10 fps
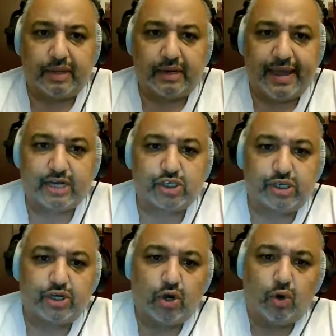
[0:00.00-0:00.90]
and
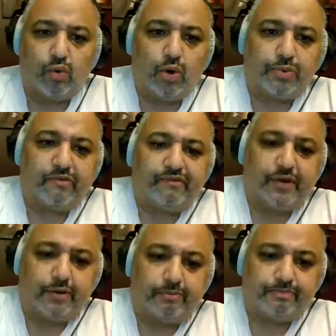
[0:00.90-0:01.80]
actually co-wrote the
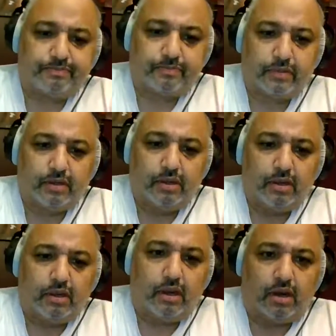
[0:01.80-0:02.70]
film
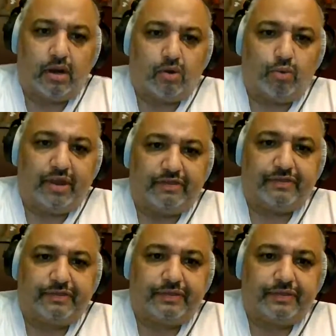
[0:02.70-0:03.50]
with,